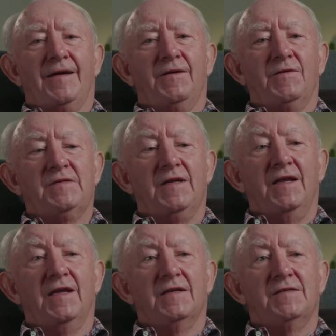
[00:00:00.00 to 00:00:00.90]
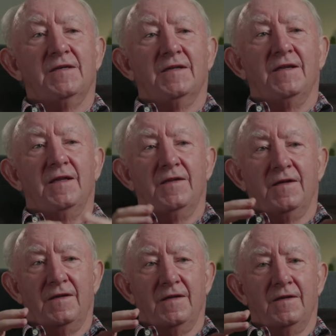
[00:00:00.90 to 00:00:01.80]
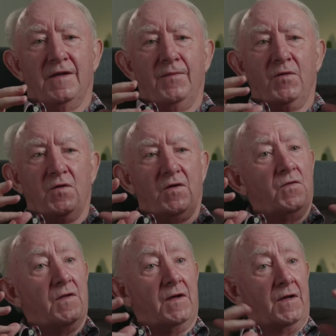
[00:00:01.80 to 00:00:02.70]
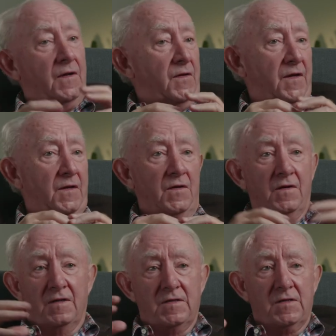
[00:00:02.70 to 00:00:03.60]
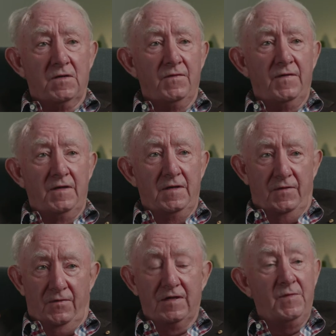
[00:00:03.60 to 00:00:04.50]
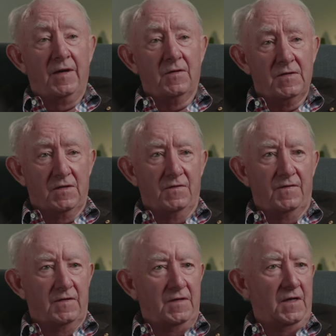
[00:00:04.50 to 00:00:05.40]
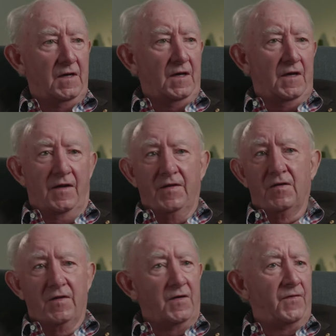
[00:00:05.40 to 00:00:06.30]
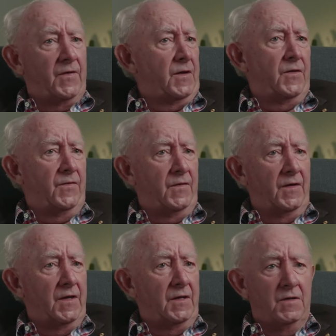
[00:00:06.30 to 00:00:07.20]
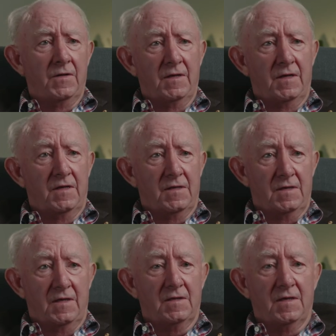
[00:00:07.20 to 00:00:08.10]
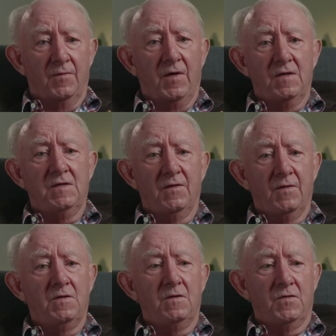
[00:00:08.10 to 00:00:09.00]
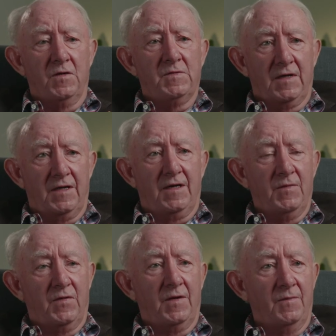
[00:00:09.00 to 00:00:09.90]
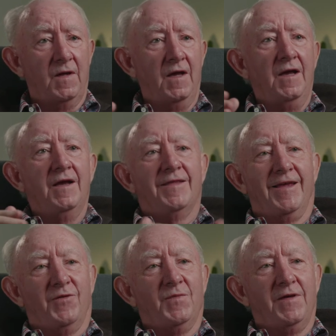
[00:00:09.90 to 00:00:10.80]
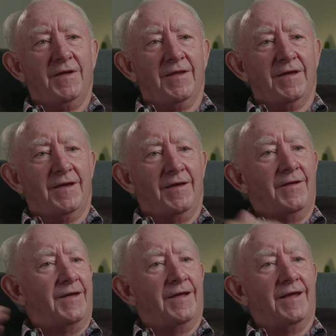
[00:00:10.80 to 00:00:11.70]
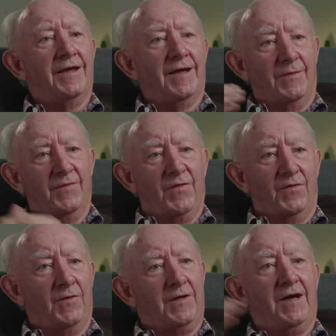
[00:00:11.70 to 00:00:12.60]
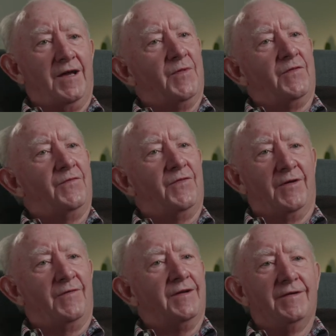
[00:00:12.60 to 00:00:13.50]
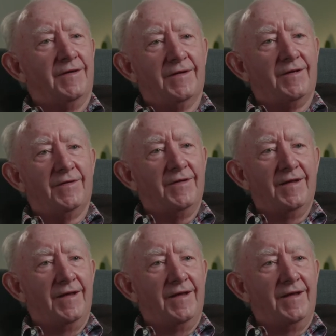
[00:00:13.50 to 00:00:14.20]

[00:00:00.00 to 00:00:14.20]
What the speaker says: He was telling us that they brought all their unit silver, the regimental silver, and they were there for I think 2 years. And he said most of the troops that came with him, that would be their income for retirement forever, you know.